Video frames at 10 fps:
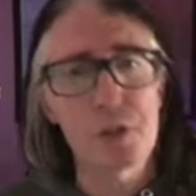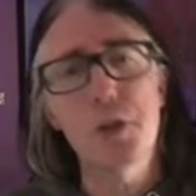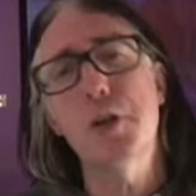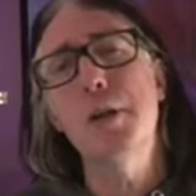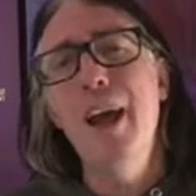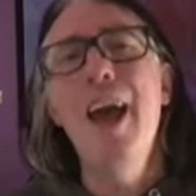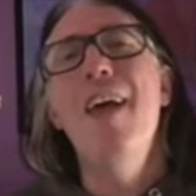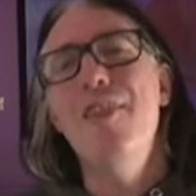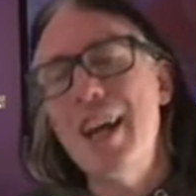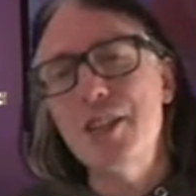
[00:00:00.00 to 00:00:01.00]
so
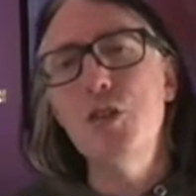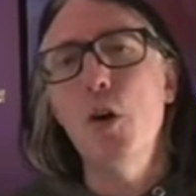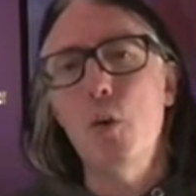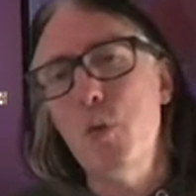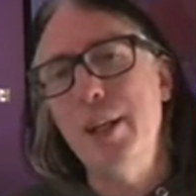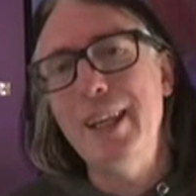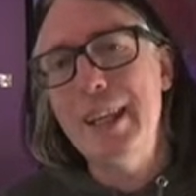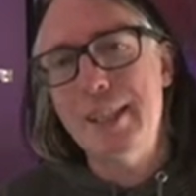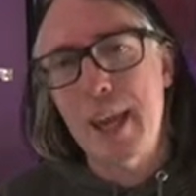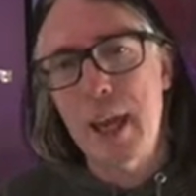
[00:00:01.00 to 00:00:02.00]
that's not really
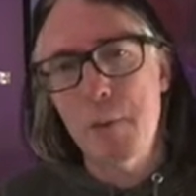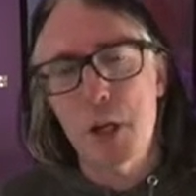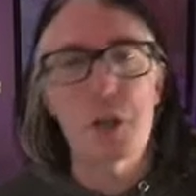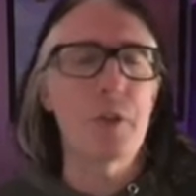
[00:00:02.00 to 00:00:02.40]
saying much.